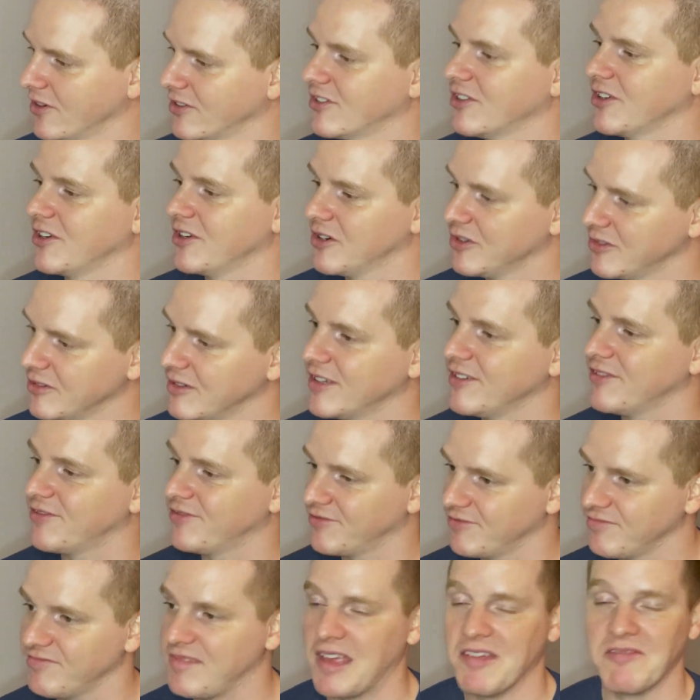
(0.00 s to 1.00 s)
So
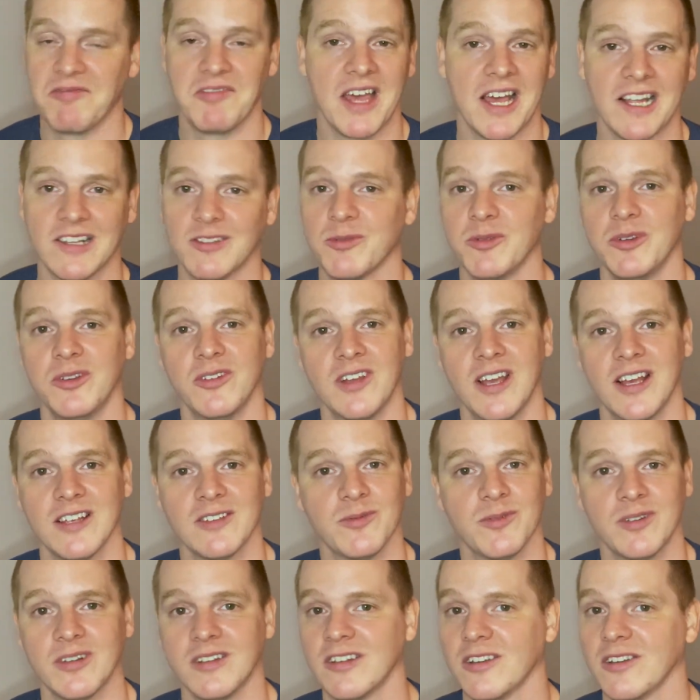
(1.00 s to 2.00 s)
if that's what you
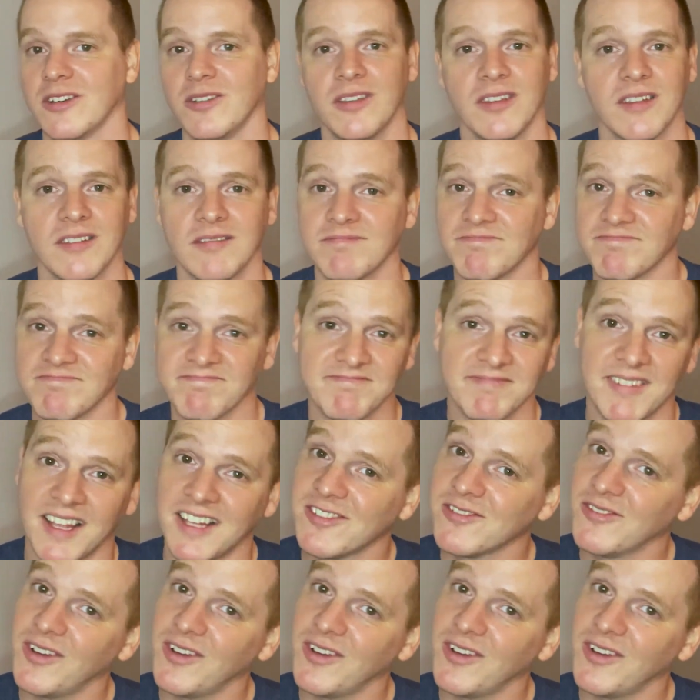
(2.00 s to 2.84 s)
guys want to do, then that's